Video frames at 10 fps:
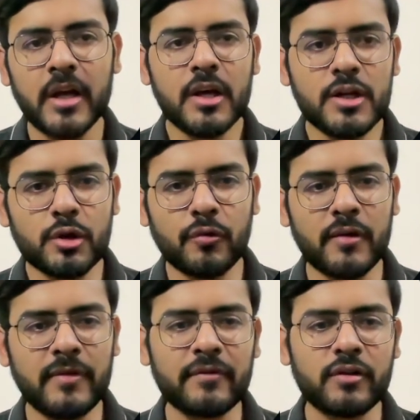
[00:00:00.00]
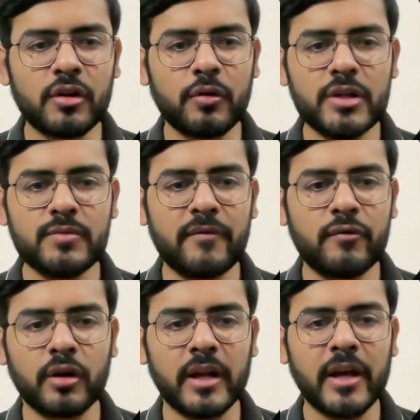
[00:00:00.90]
So what we have to do is we have to
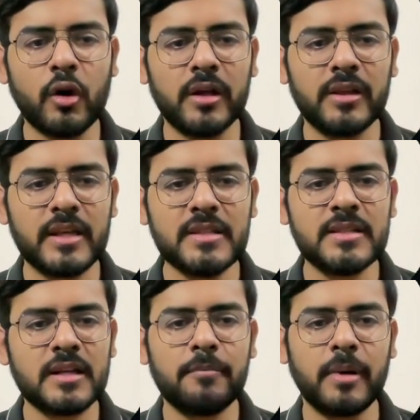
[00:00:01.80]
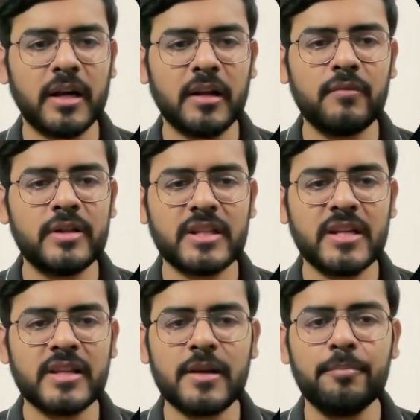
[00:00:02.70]
click on this button which says
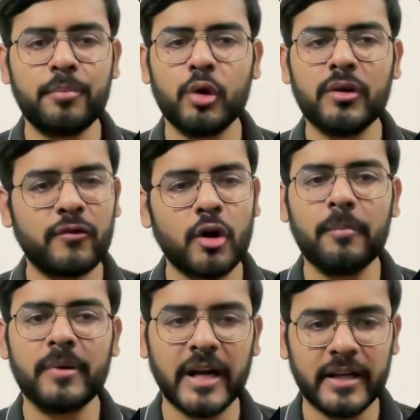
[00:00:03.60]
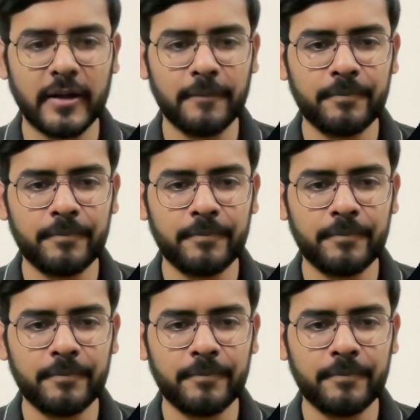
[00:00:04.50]
import from Git.